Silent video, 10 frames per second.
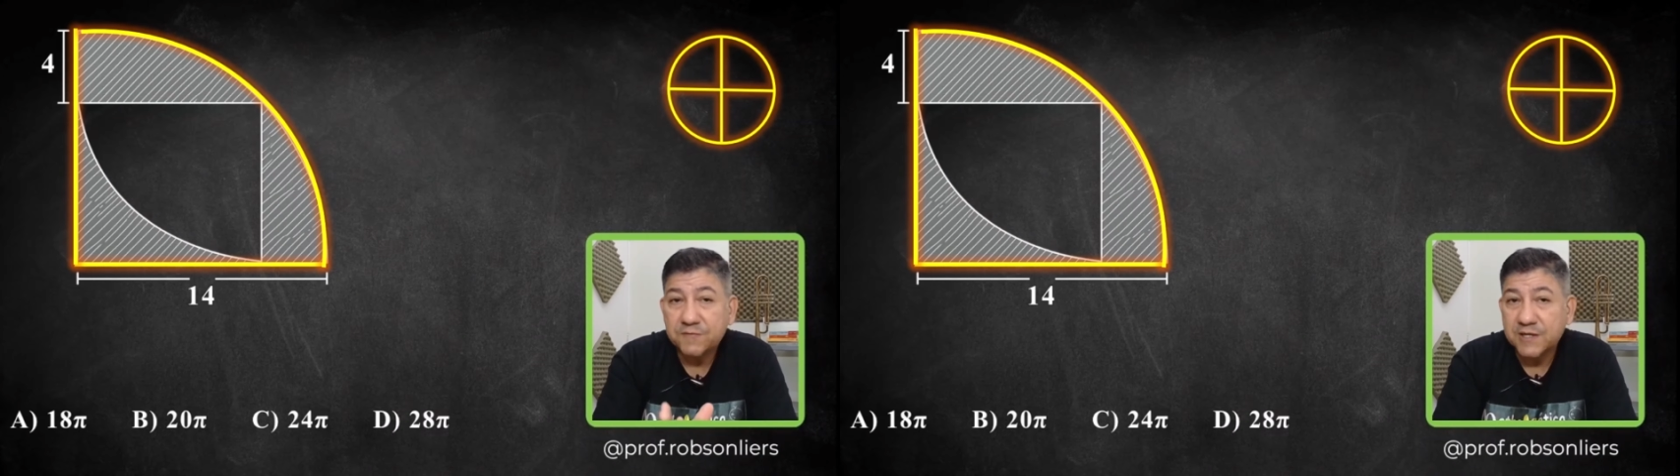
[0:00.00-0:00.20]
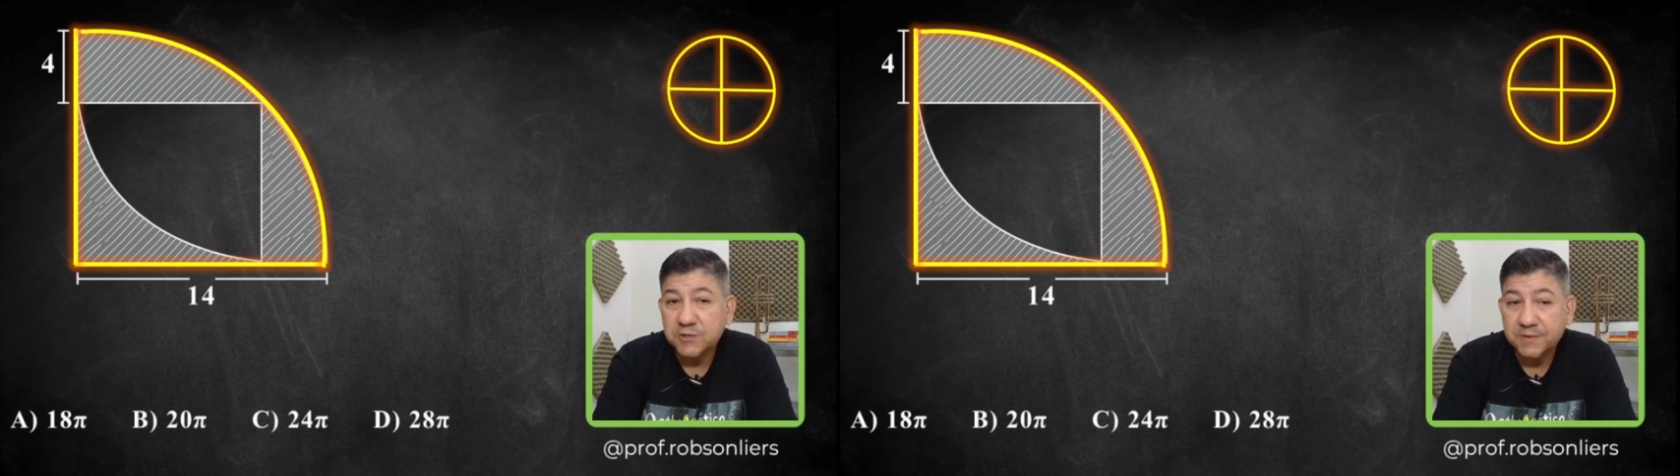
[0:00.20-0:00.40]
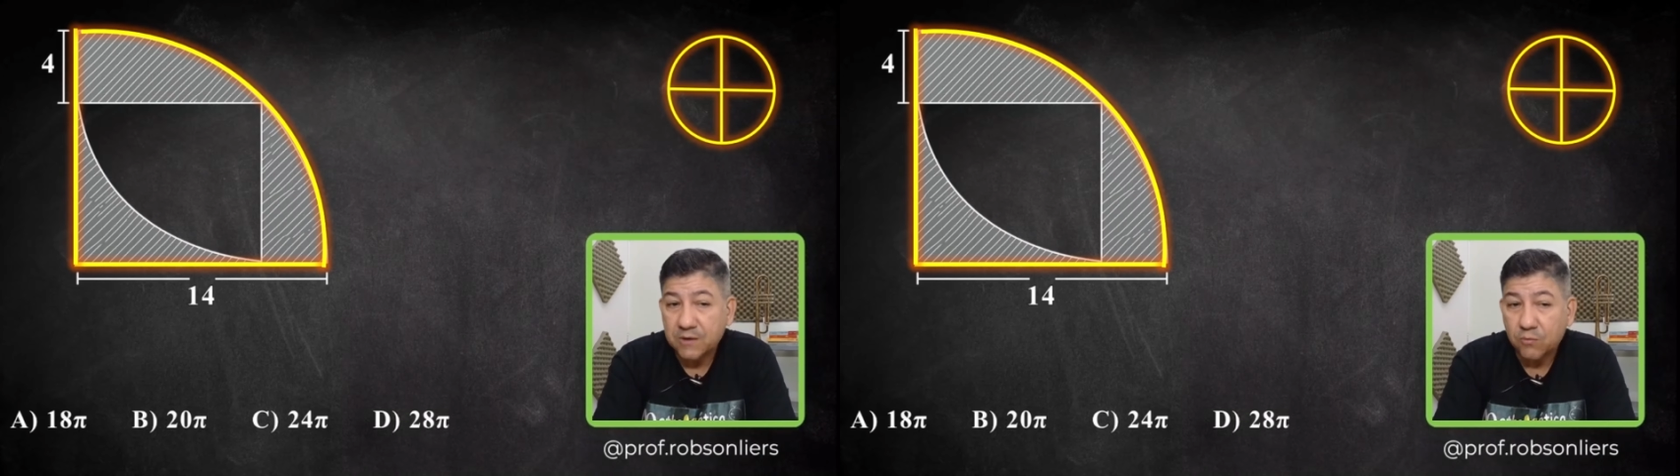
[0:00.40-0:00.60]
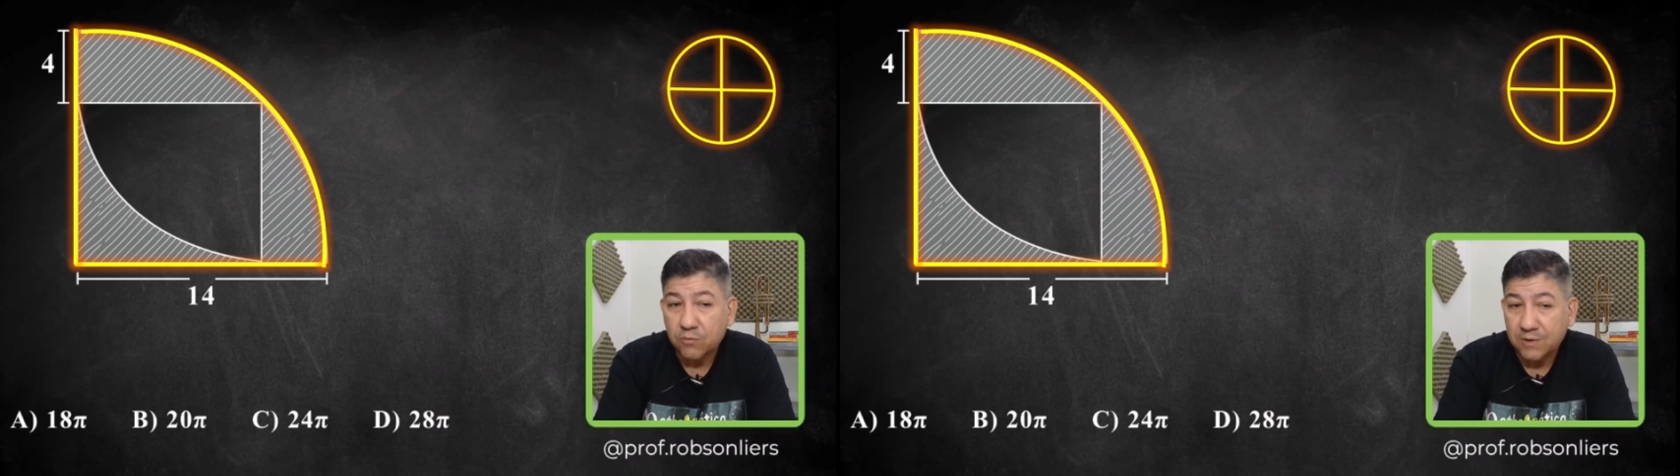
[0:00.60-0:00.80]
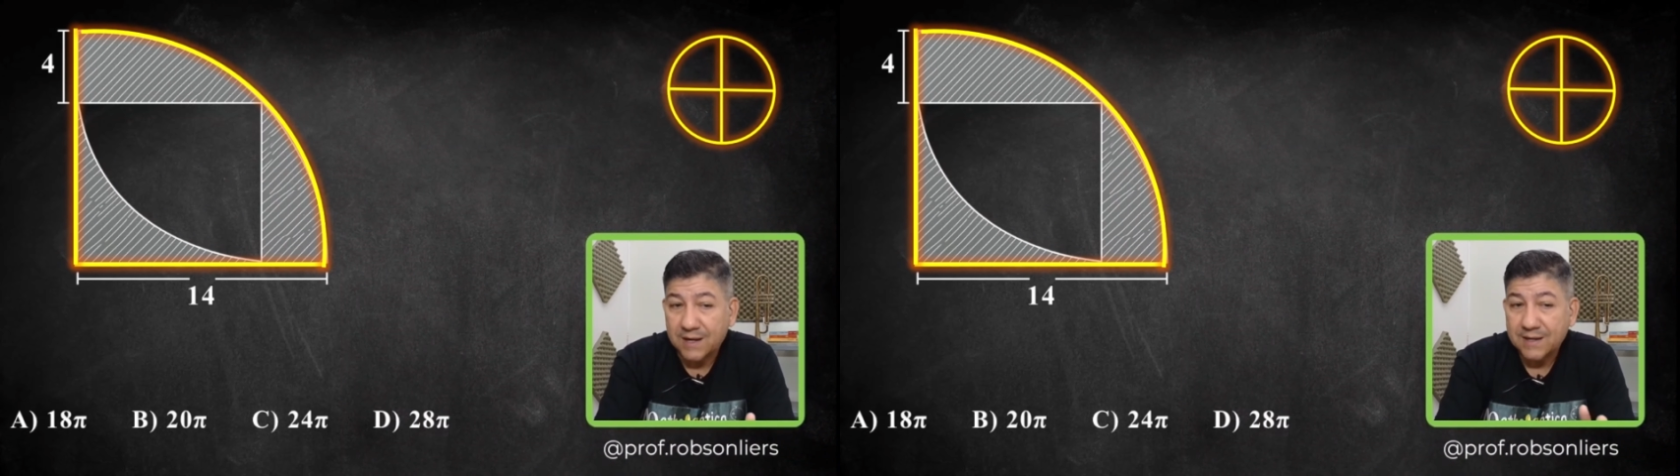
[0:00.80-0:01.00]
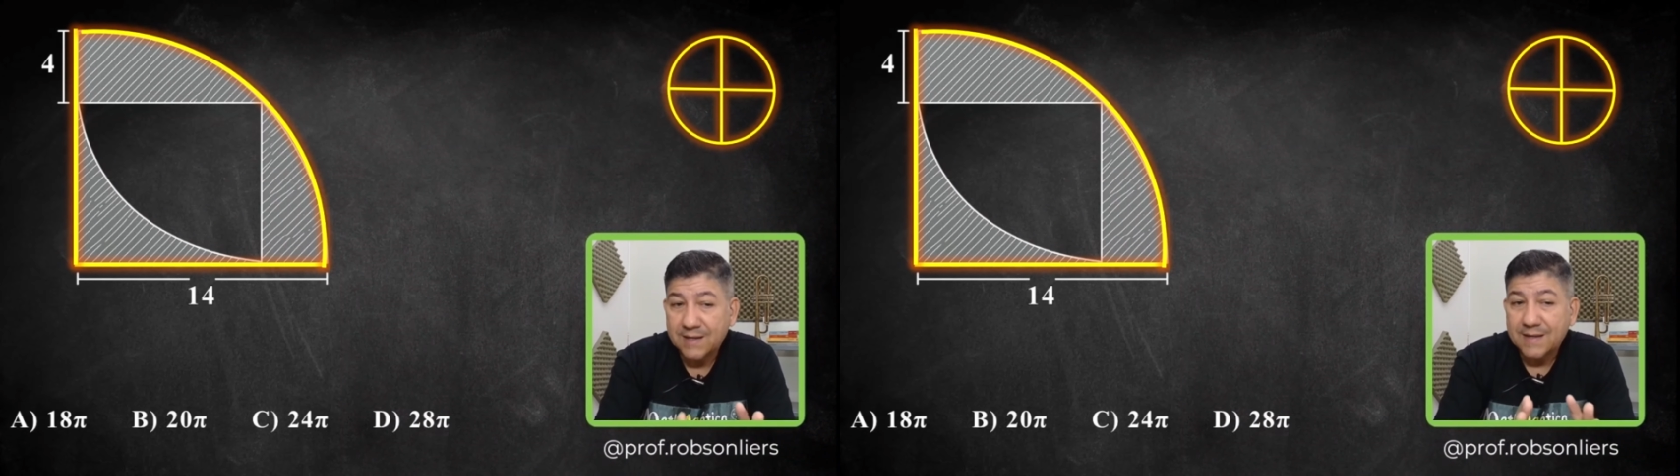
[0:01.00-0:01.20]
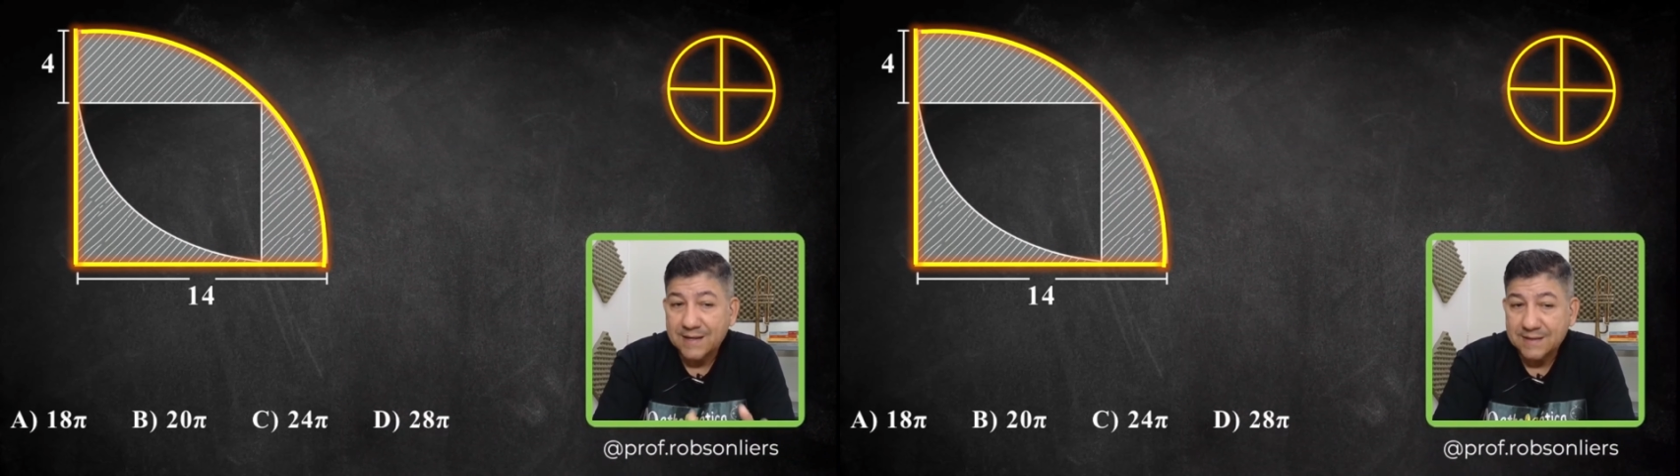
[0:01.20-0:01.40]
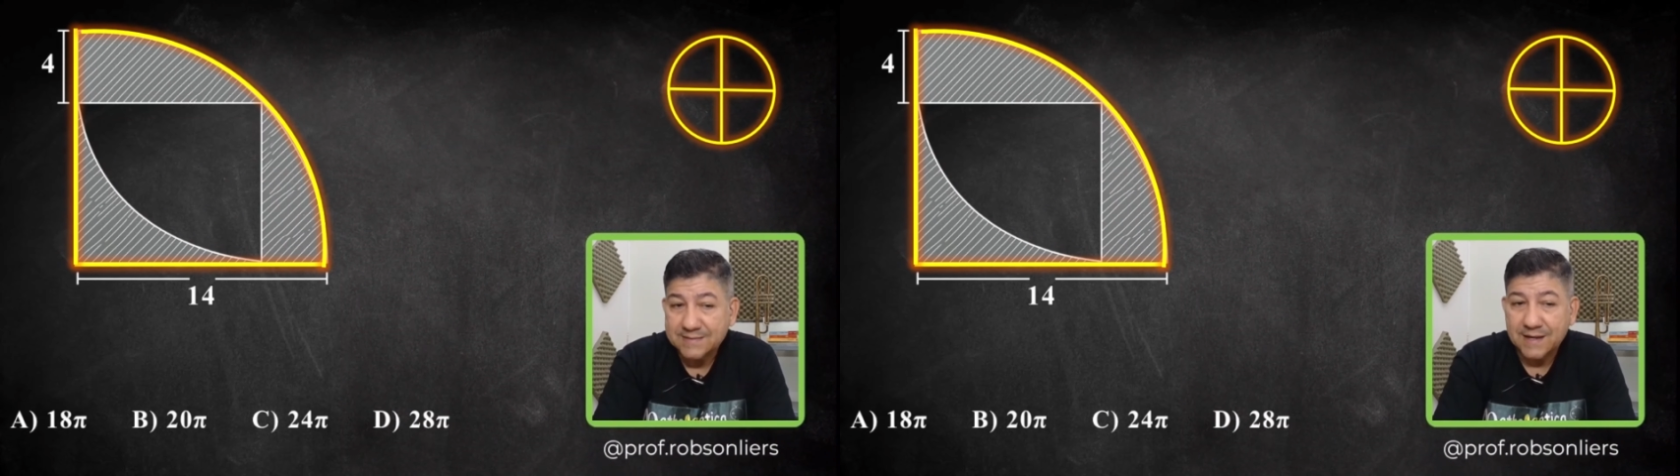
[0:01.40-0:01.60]
calculate this
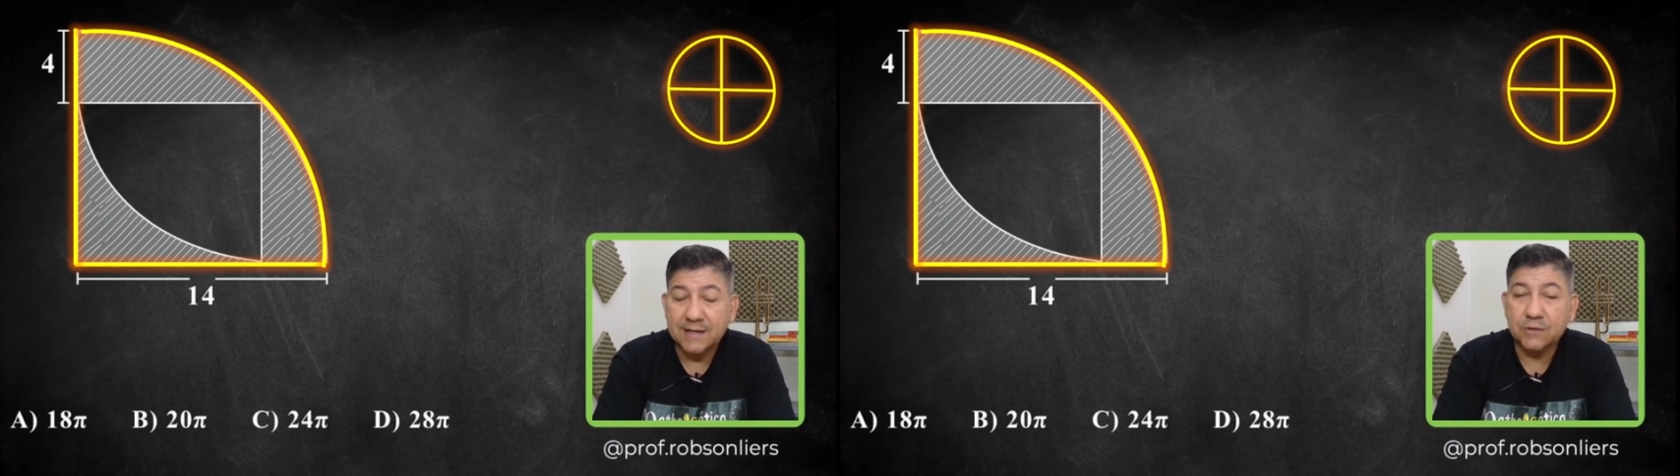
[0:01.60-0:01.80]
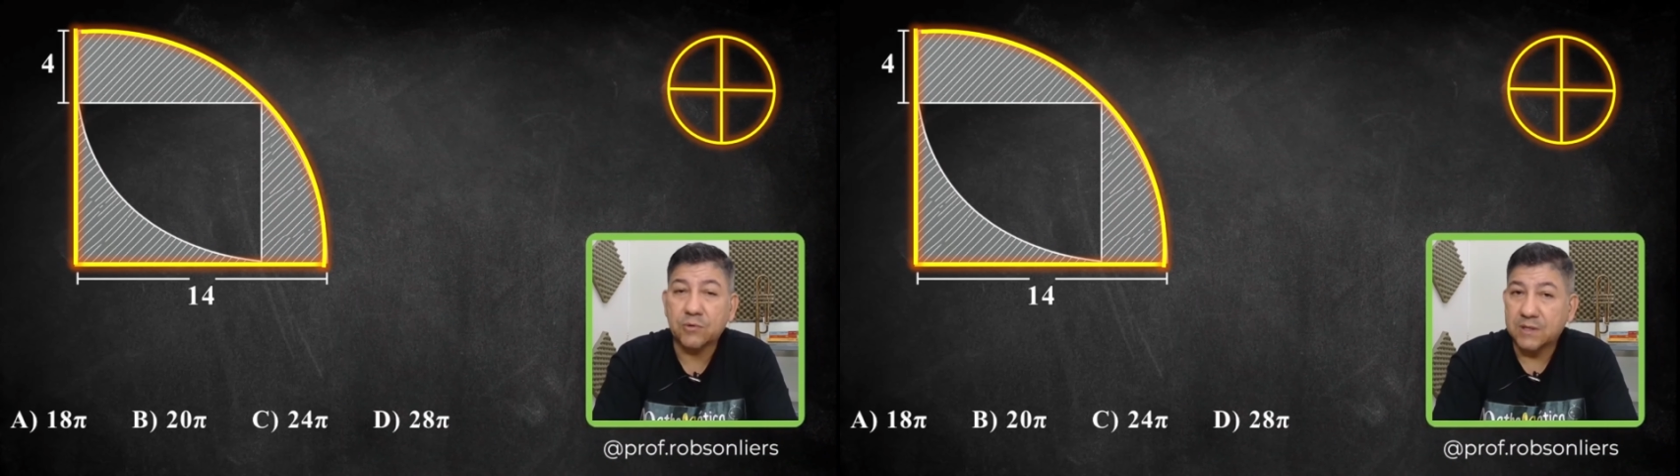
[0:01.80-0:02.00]
total area?